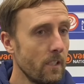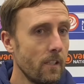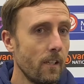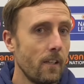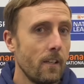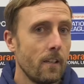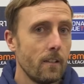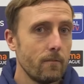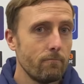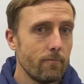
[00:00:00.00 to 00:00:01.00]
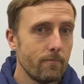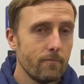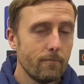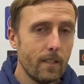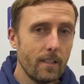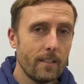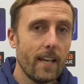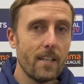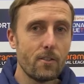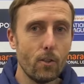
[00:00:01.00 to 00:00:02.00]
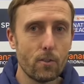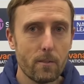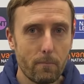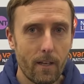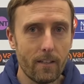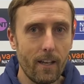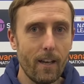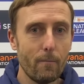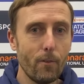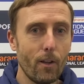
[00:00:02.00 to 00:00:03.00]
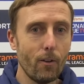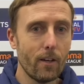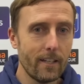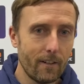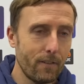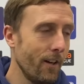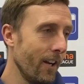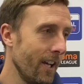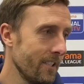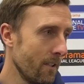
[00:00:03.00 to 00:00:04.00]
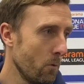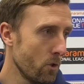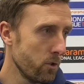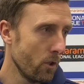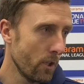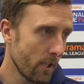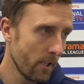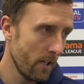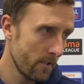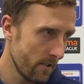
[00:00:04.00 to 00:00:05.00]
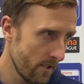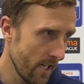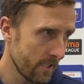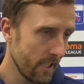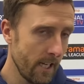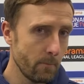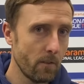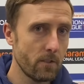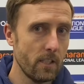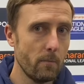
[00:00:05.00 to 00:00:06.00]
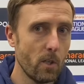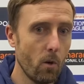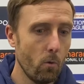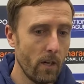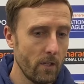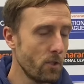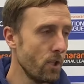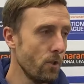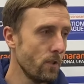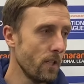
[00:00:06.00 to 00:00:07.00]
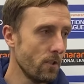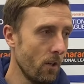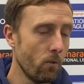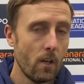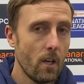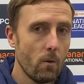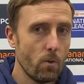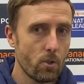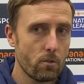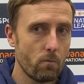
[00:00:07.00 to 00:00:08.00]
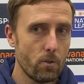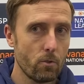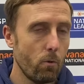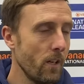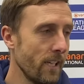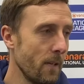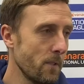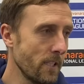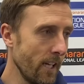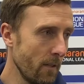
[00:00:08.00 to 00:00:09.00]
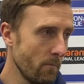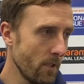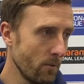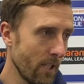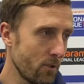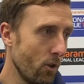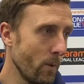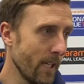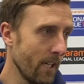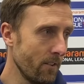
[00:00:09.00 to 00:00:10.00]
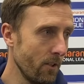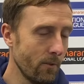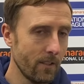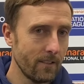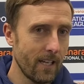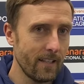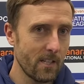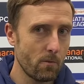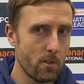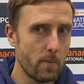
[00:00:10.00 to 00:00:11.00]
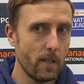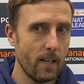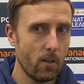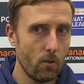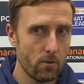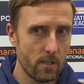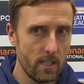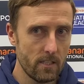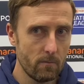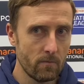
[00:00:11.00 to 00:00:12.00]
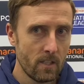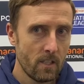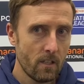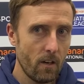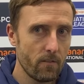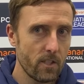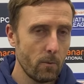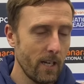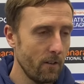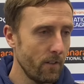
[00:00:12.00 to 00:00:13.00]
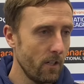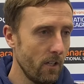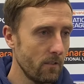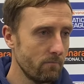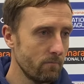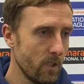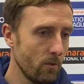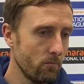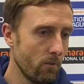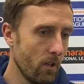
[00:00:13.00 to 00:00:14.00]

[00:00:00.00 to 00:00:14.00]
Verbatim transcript: of games at the minute? Well, that is daunting. Matt. Yeah, I'm not looking that far ahead. We're just looking at Curzon's next game, and obviously then we go away on Tuesday. So we just we just work game to game. You know, that's all we can do, and that, that's what it's been like all season. Obviously, we have our you know